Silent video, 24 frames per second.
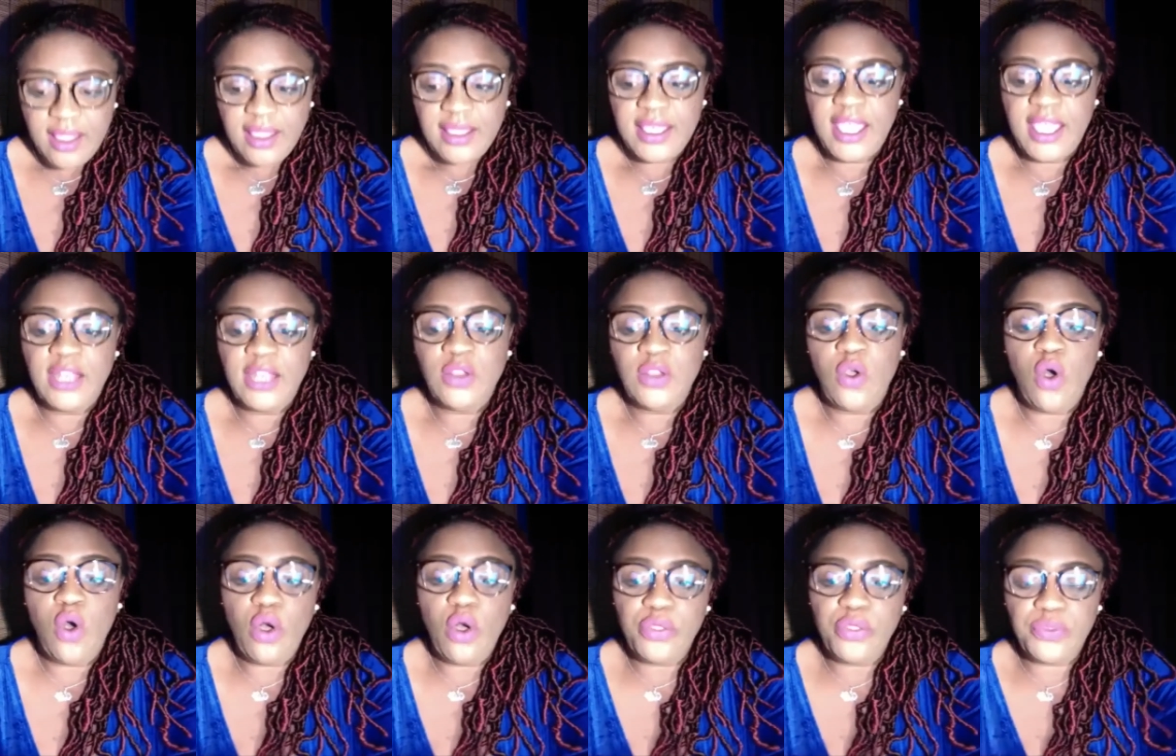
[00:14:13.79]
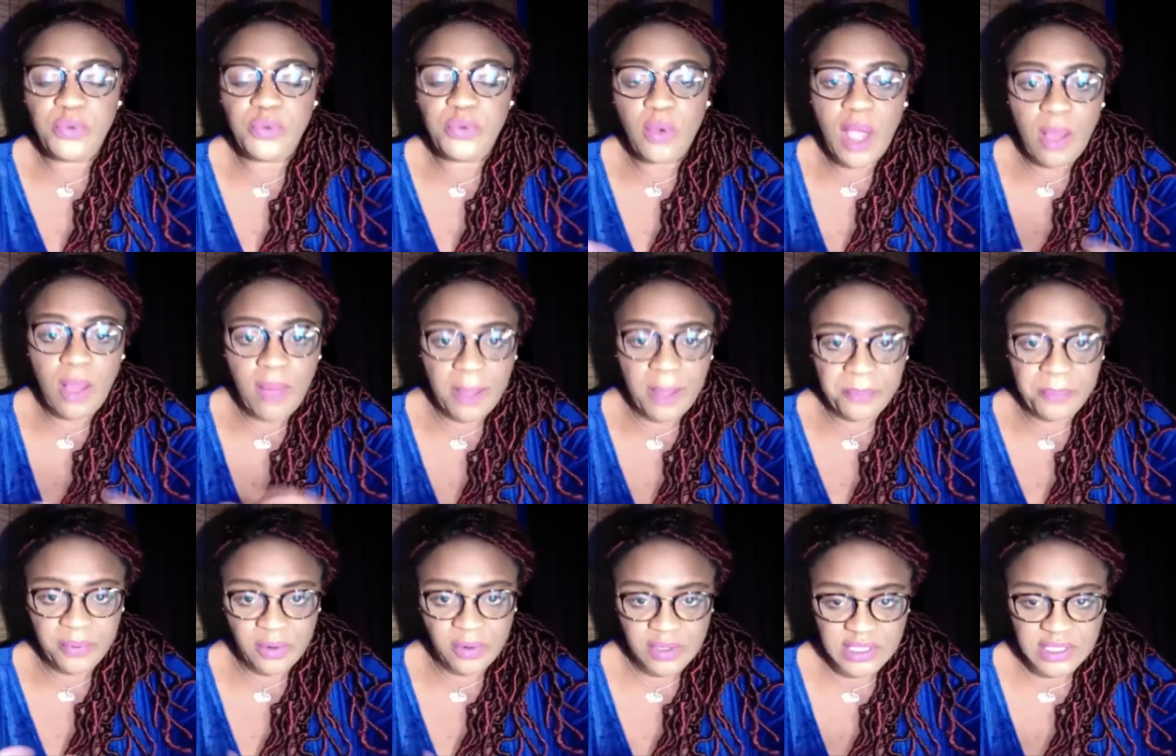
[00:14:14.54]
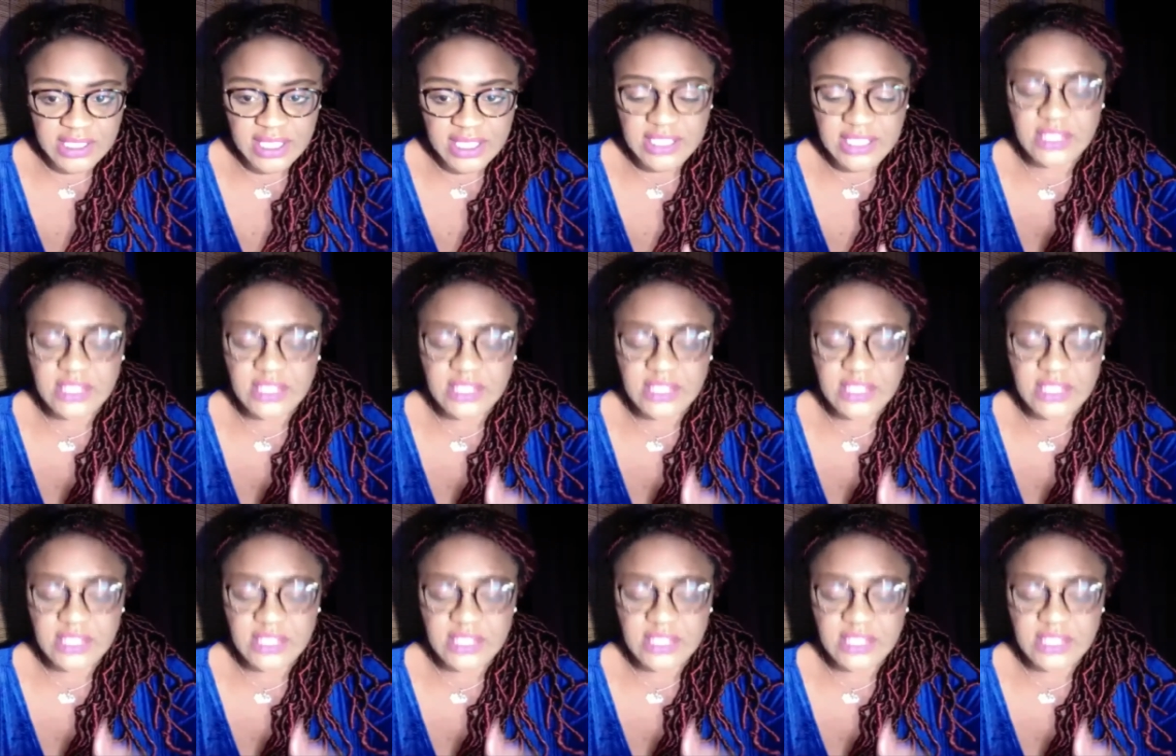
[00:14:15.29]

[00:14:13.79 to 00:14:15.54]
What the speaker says: can go through our process. So